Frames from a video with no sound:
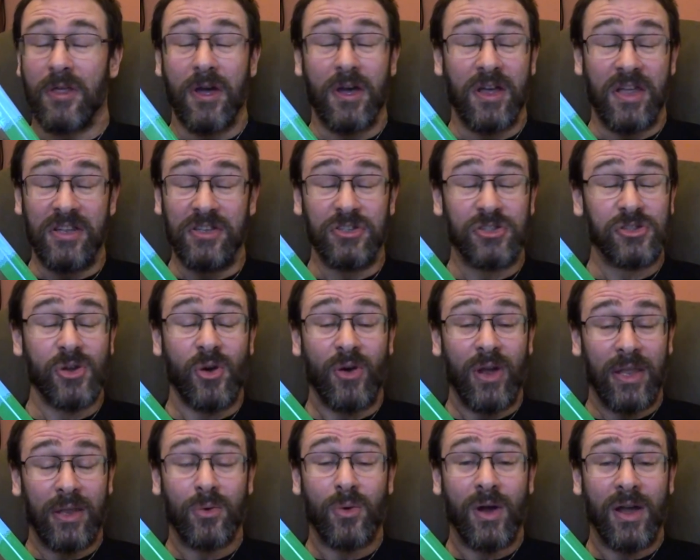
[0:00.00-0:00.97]
uh,
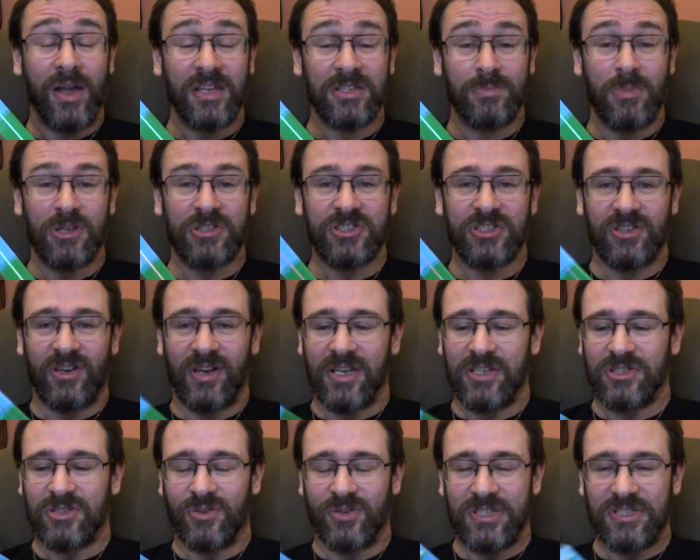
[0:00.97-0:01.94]
enjoy quite as much as I
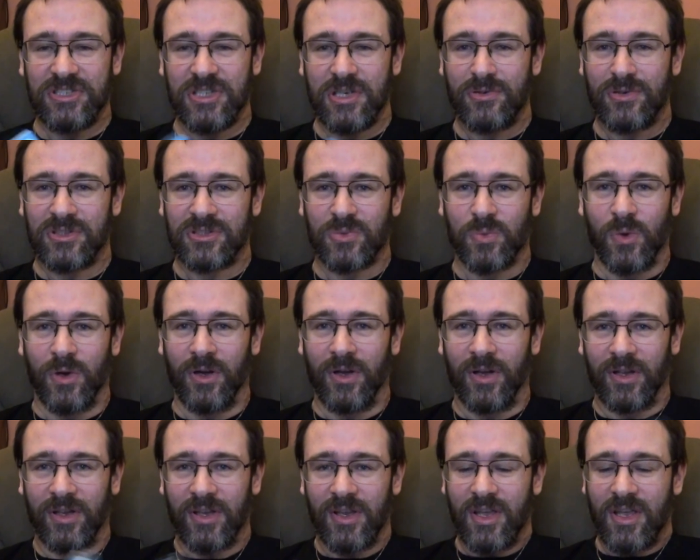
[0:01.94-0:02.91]
enjoy Stuart's
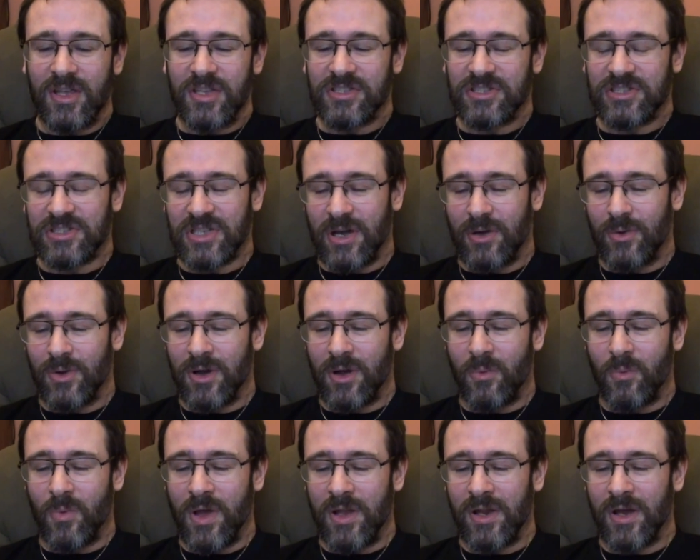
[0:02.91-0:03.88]
work so uh,
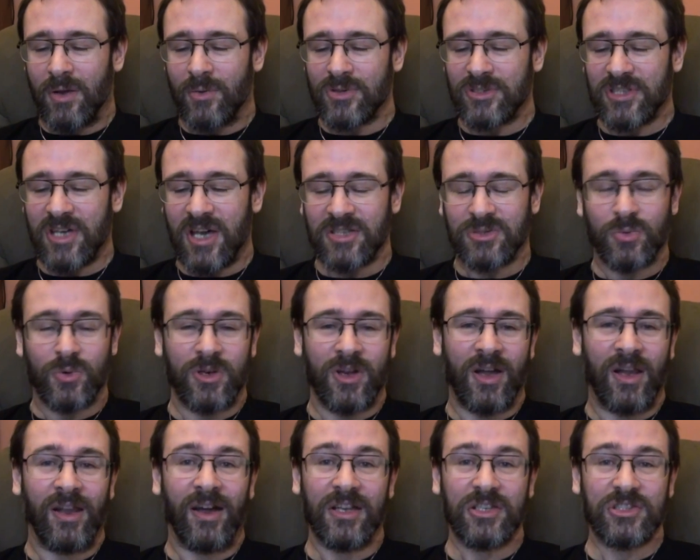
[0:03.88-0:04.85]
when I was asked would
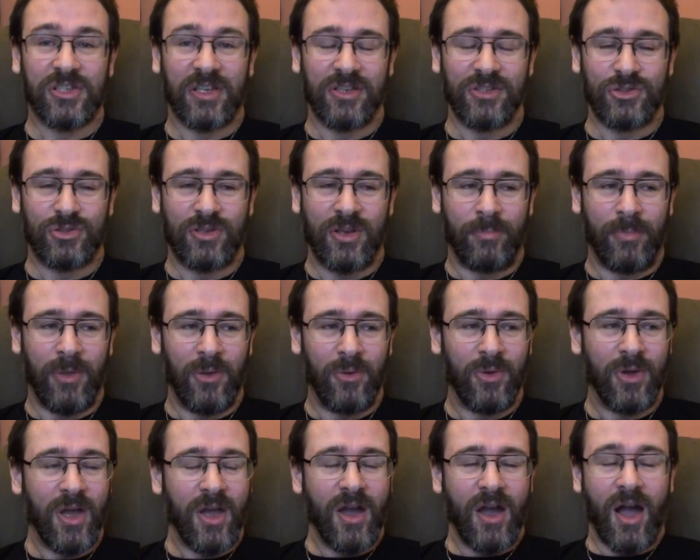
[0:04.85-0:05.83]
I like to
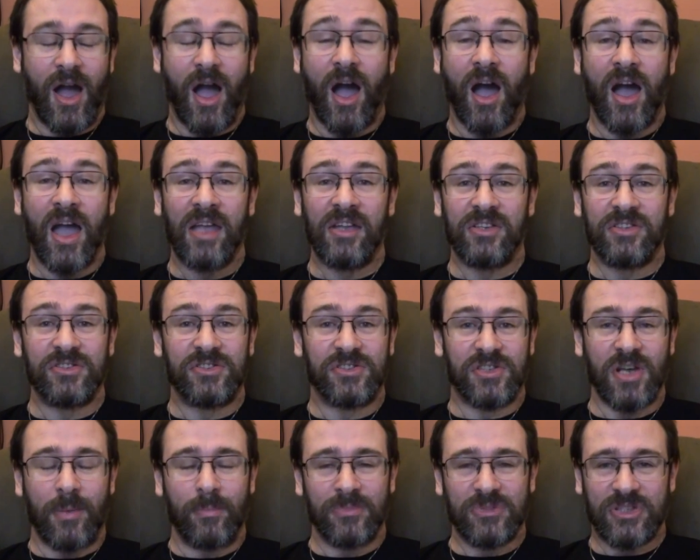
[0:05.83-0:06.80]
contribute I
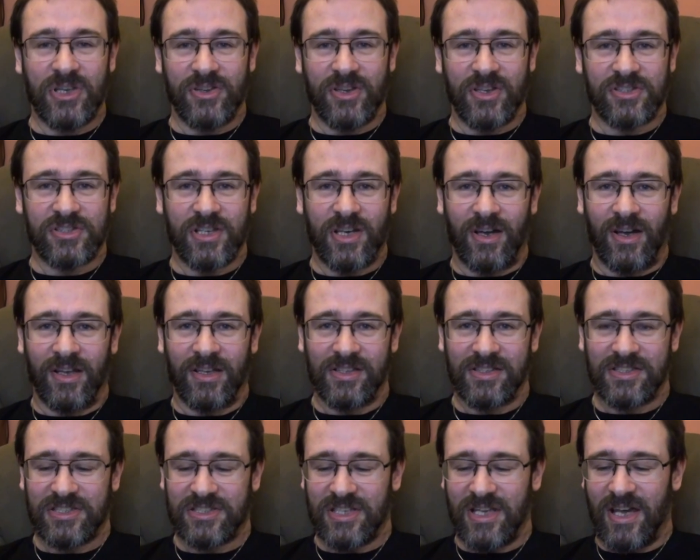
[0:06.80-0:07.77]
jumped at the
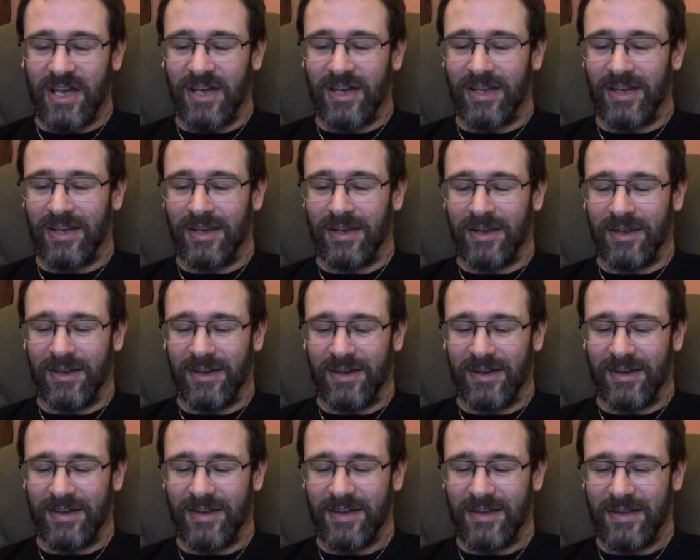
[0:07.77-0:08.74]
chance and
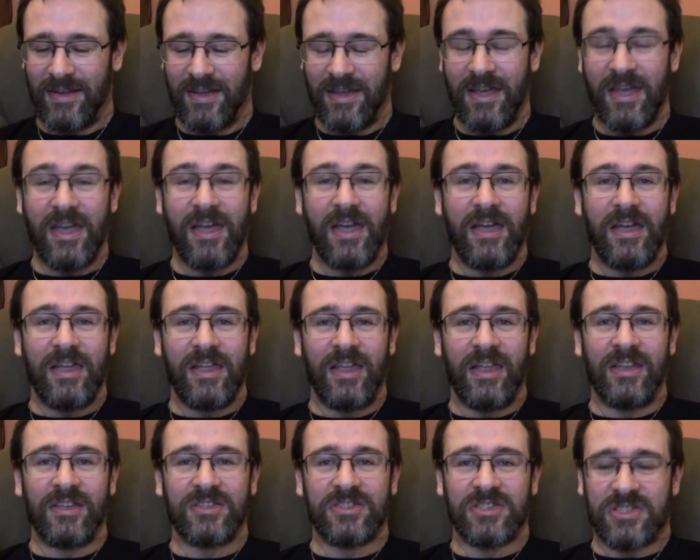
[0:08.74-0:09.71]
uh,
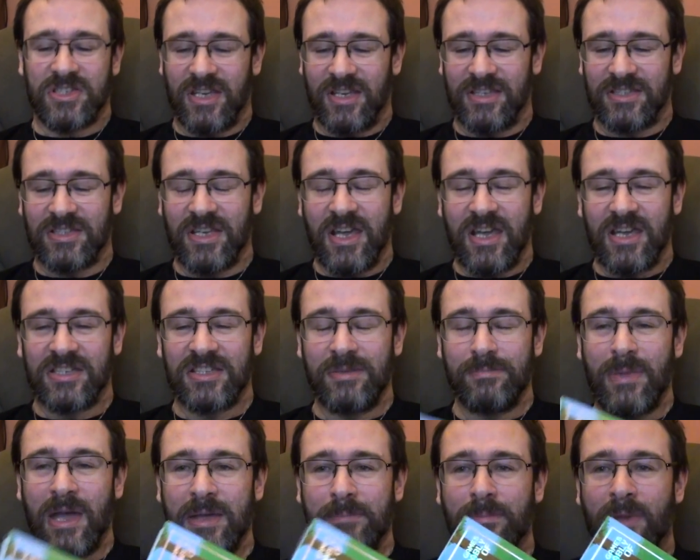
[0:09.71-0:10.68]
it's, it's has
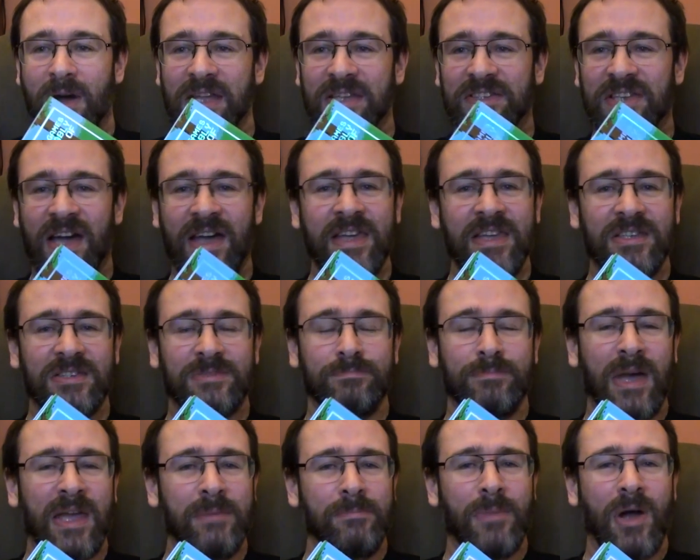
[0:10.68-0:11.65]
it made my day it's
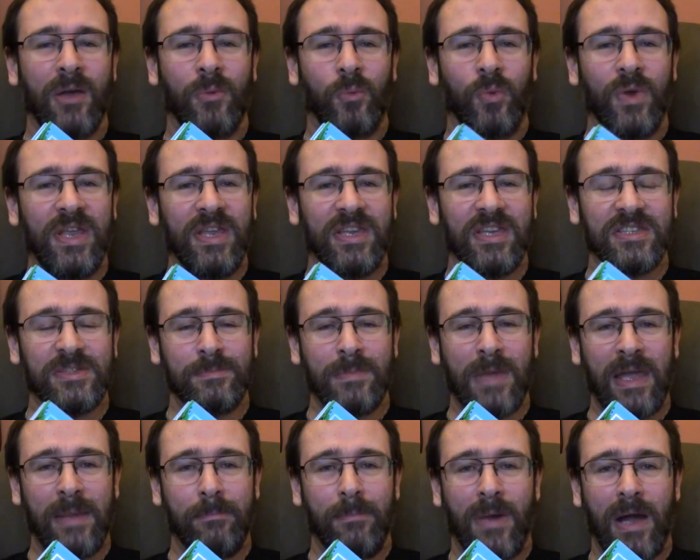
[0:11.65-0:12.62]
made my week it's
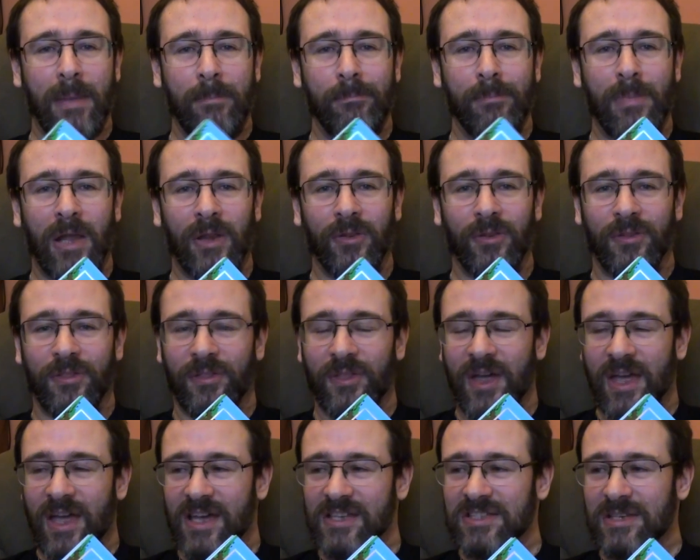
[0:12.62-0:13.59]
made my month
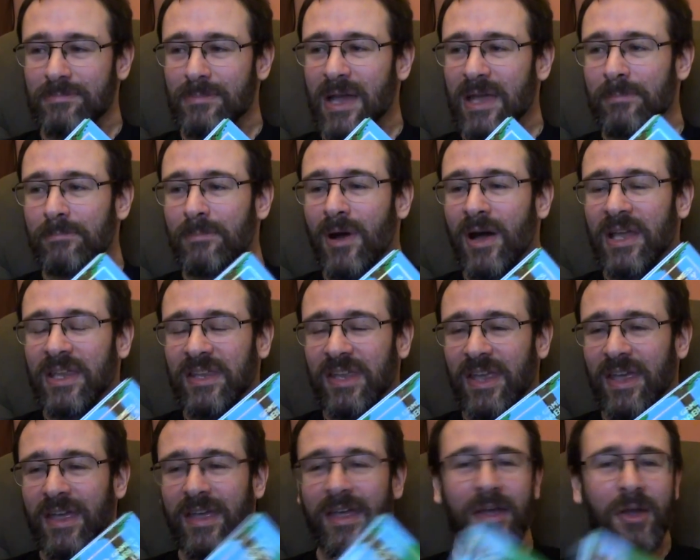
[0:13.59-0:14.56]
has it made my
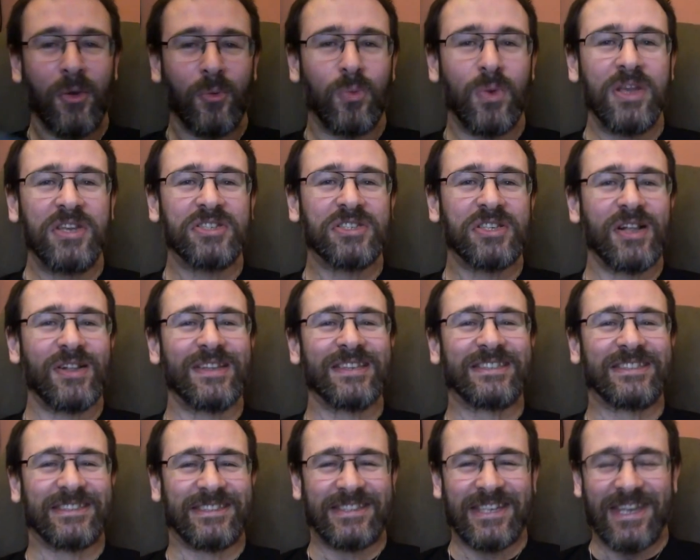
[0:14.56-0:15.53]
year we shall
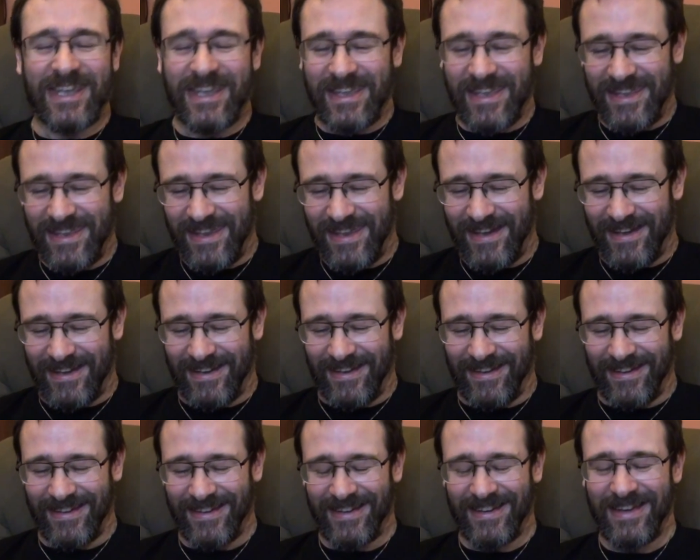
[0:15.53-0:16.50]
see
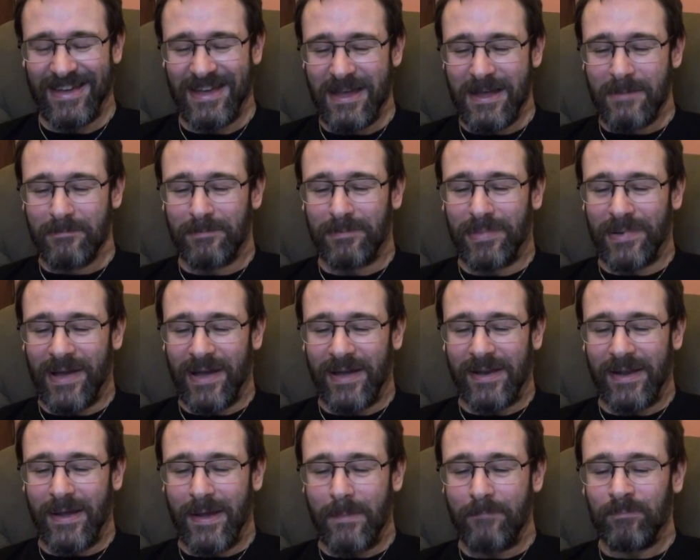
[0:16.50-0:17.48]

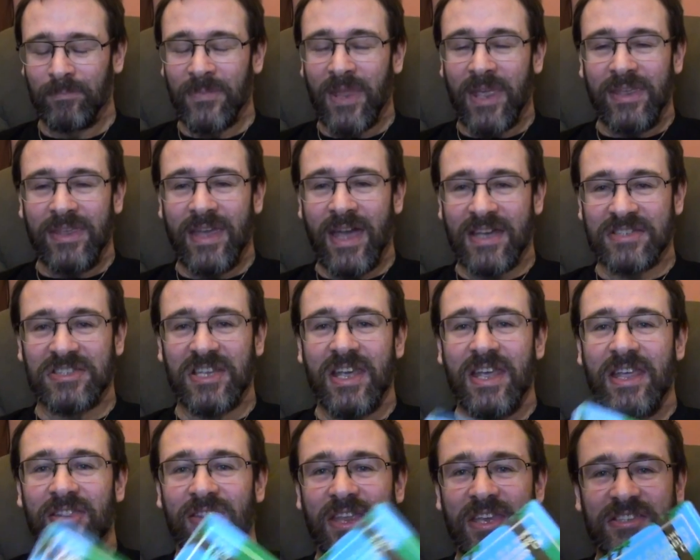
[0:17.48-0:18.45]
but uh, yes
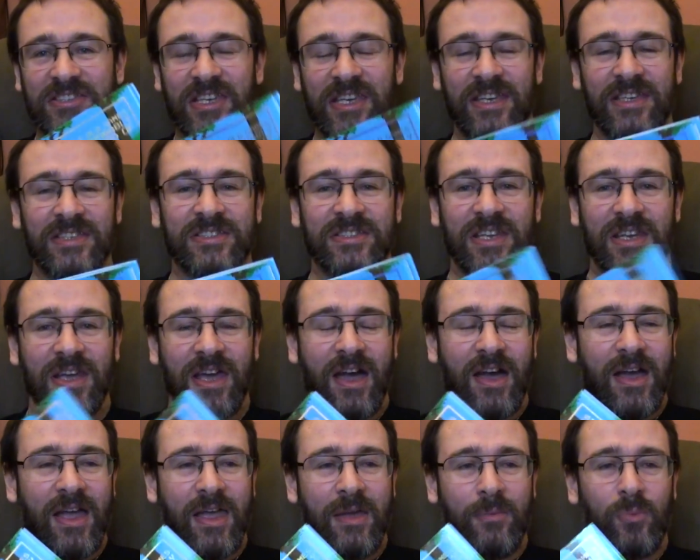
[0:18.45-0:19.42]
this is
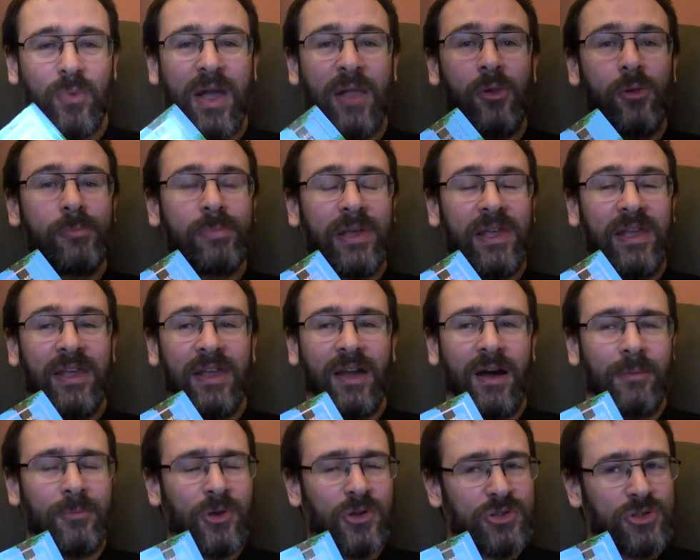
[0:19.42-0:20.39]
it will be,
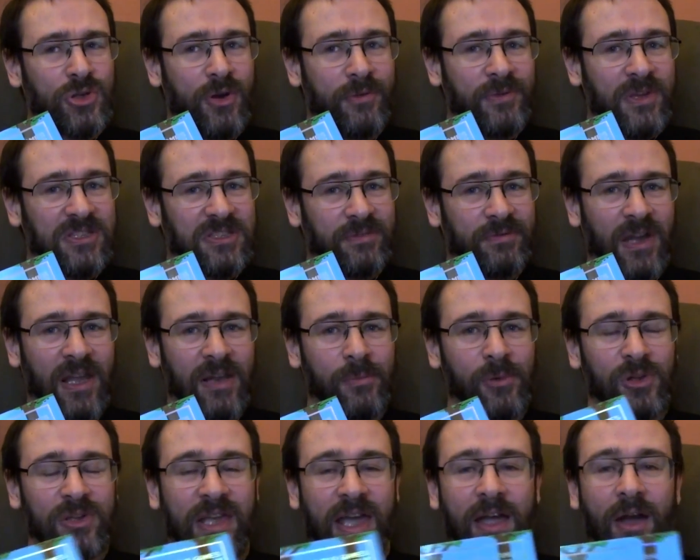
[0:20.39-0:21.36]
I'm not sure if it's
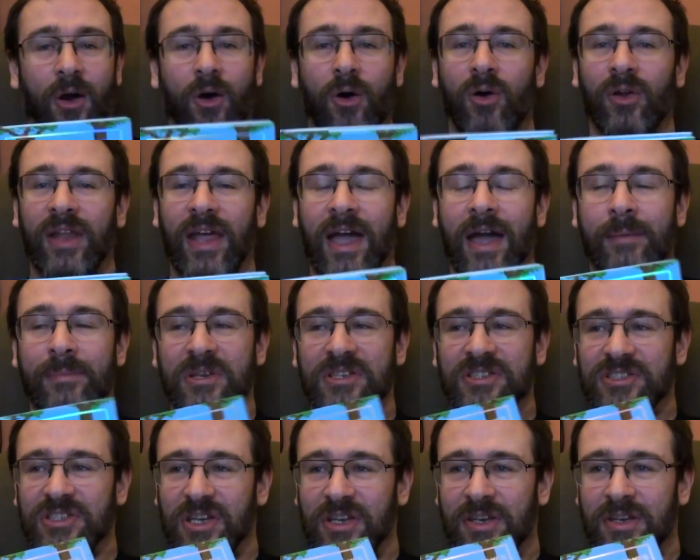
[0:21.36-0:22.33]
available yet on
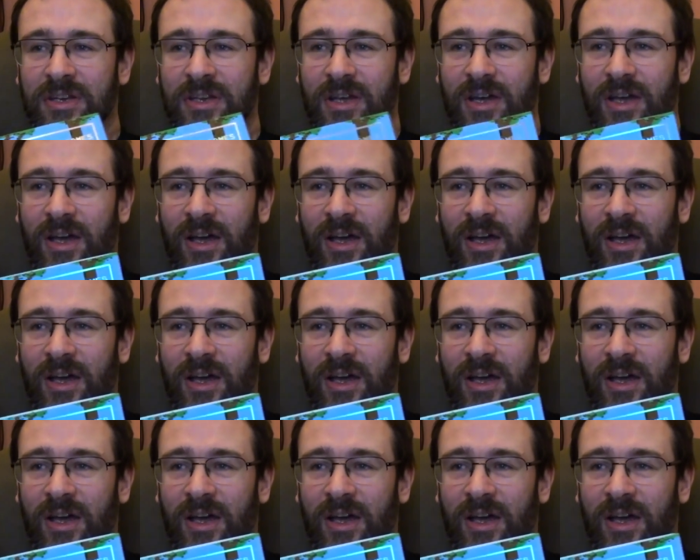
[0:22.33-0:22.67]
Amazon.